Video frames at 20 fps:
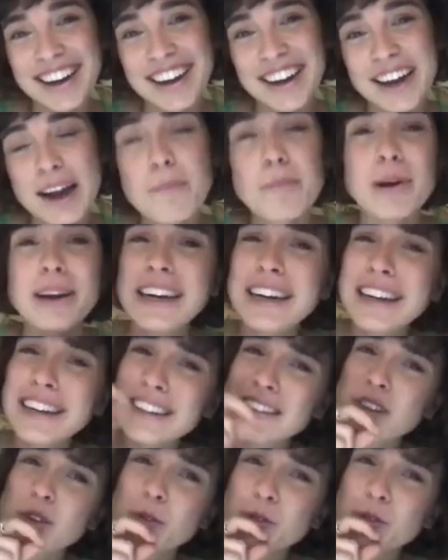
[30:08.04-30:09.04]
But it
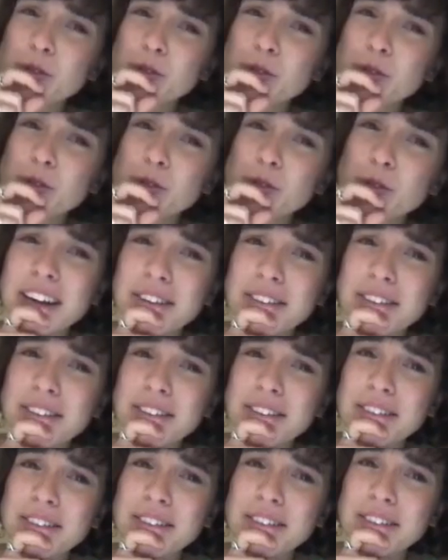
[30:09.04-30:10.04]
is also really, really
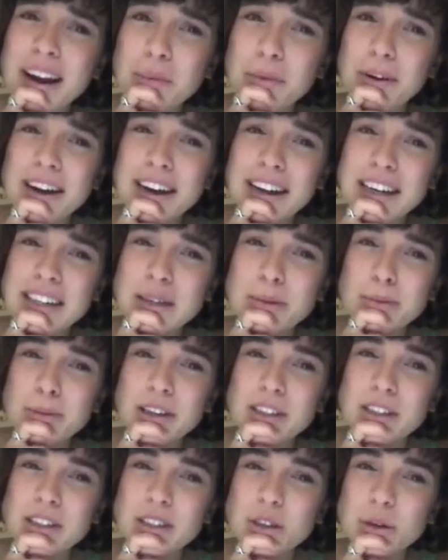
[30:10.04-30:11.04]
great when it is a bit
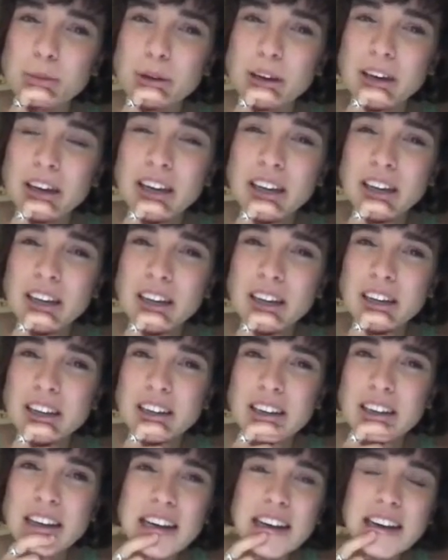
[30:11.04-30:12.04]
soupy.
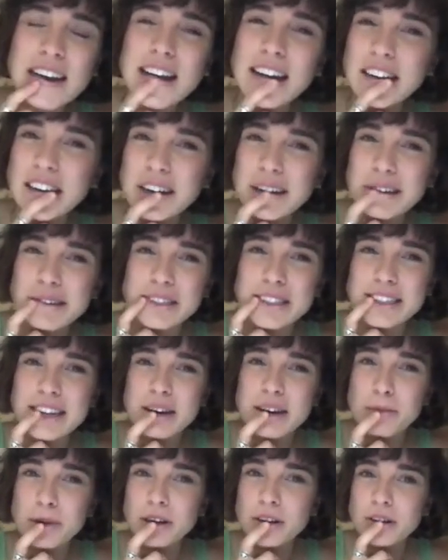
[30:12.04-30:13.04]
Like, you know,
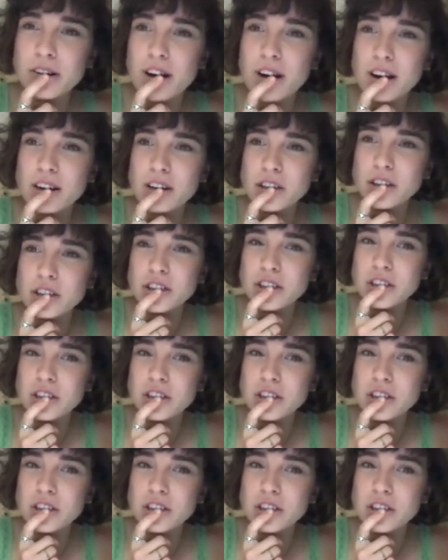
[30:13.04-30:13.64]
cinnamon crunch.